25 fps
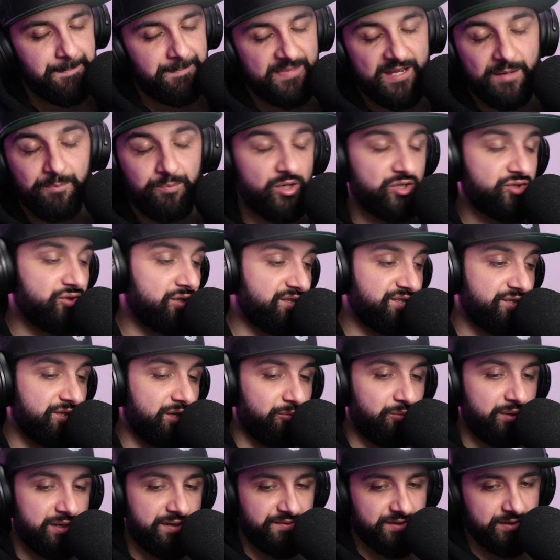Portrock's not
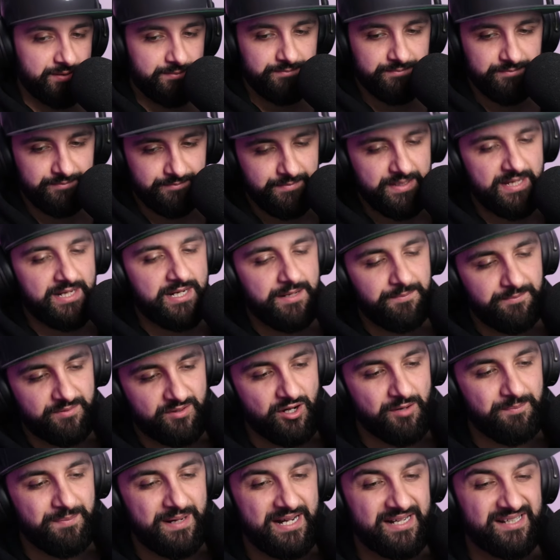one of them. Me and him
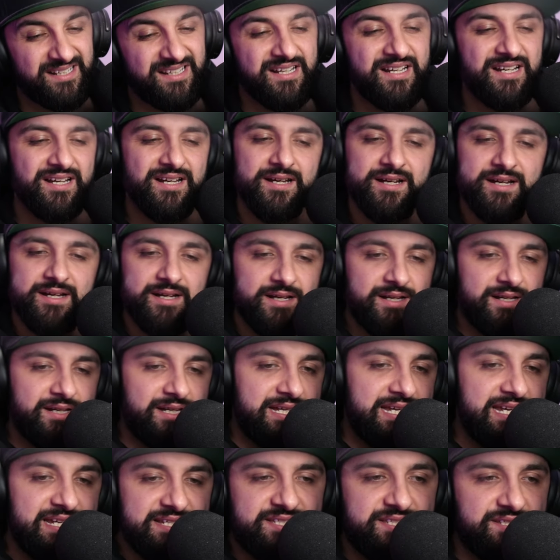go back.
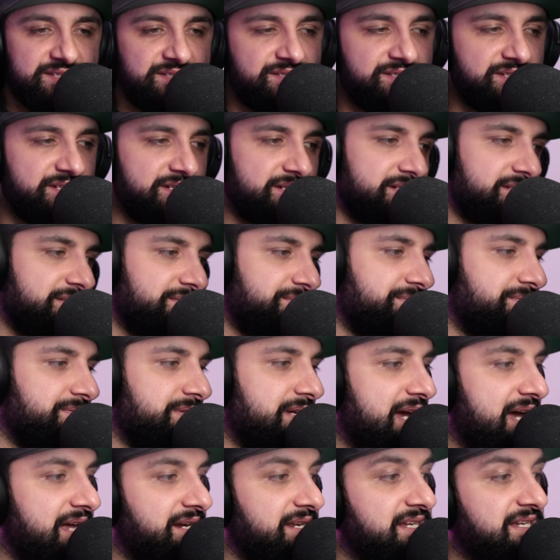He's sincere
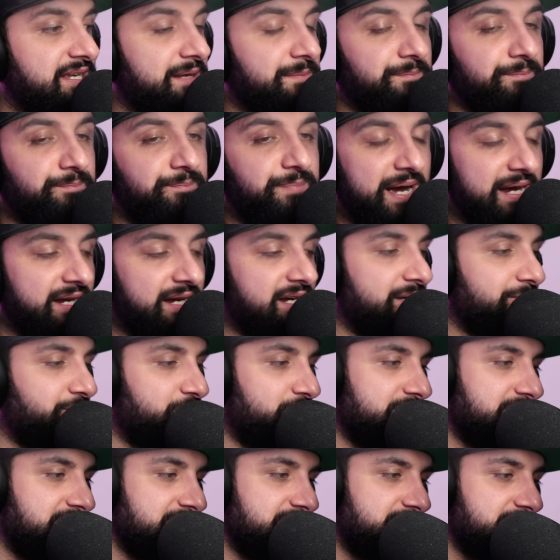and he can back up
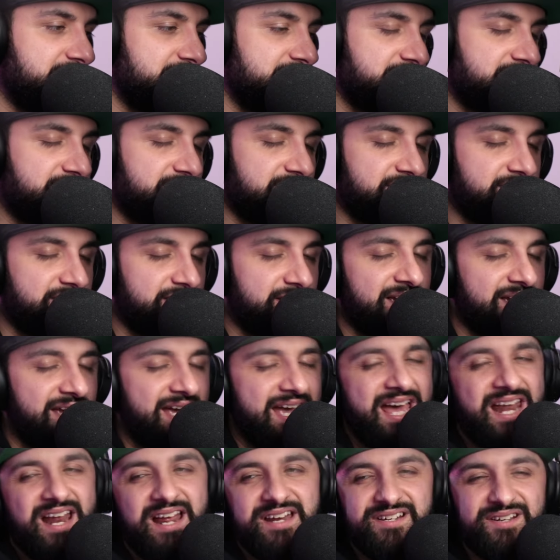what he says.
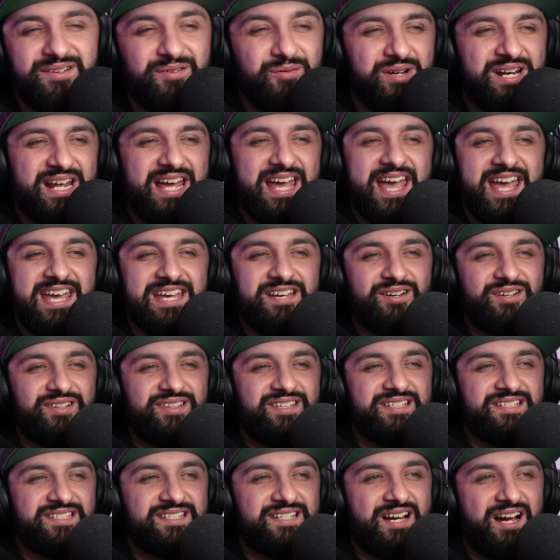And I don't want to hate on
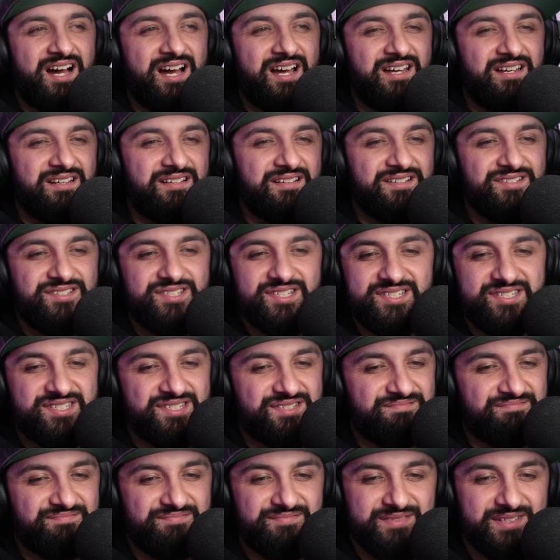this guy. It's just,
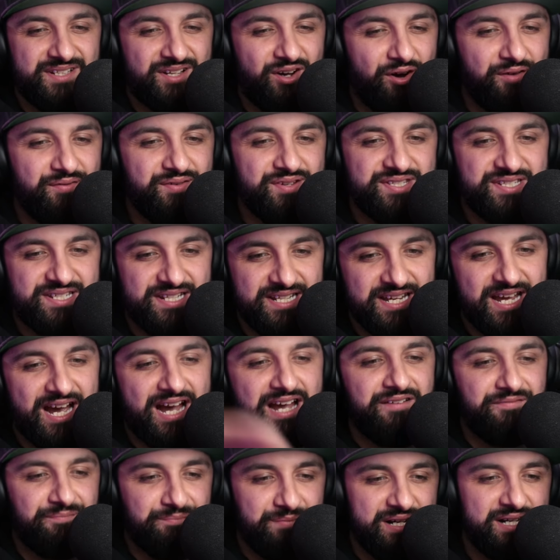obviously,
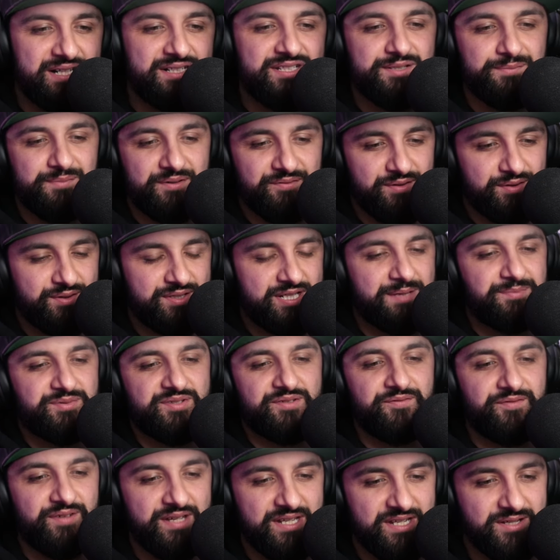I've murked him a few times in
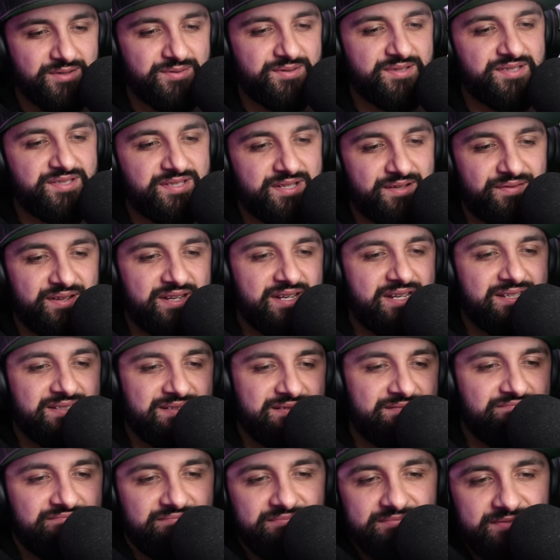videos and stuff and it,
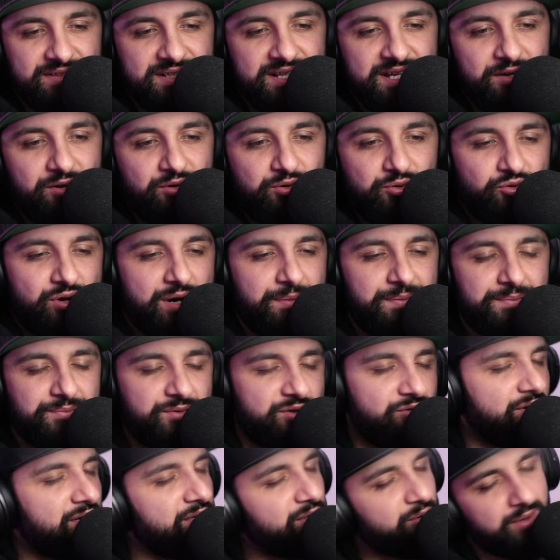it'll rub him the
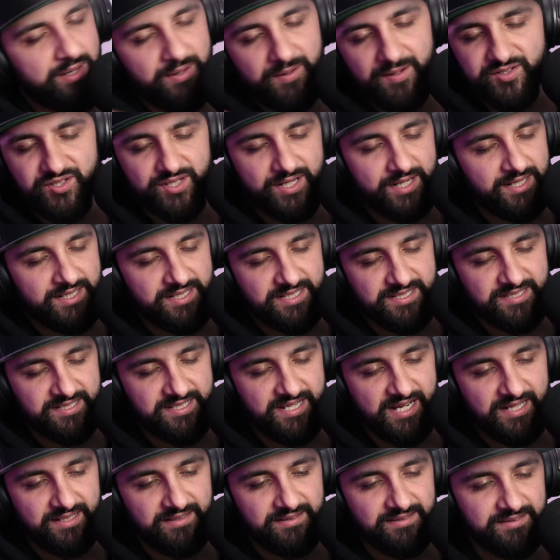wrong way, which I
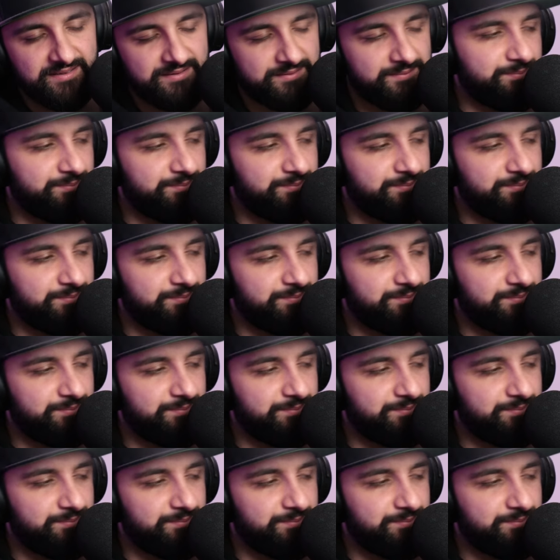understand.